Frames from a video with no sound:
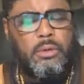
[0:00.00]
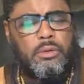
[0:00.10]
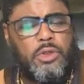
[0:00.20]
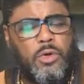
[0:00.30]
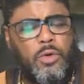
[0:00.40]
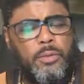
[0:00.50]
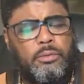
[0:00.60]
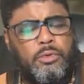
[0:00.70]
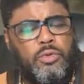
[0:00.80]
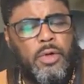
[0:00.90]

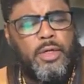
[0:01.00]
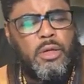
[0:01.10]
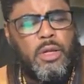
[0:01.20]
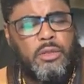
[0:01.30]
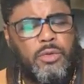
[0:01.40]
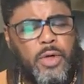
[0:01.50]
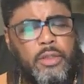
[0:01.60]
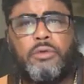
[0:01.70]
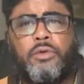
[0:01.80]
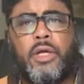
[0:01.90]
Job 20 and
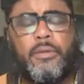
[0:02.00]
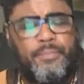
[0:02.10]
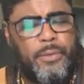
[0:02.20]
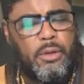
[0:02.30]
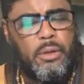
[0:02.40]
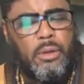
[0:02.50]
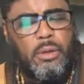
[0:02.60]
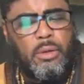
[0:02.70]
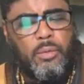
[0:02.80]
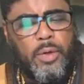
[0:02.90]
23,
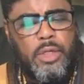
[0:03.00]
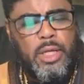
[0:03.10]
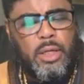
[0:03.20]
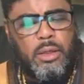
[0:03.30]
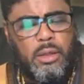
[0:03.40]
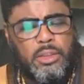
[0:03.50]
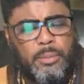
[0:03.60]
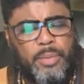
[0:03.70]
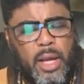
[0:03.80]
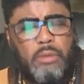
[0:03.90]
when he is
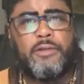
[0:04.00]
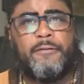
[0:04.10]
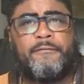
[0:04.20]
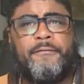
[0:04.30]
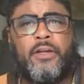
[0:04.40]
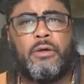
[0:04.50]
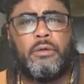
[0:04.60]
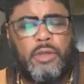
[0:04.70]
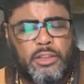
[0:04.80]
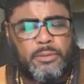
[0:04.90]
about to fill
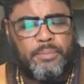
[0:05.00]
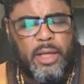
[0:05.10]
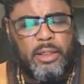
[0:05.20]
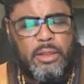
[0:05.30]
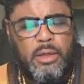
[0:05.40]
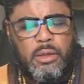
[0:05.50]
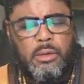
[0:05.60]
his belly,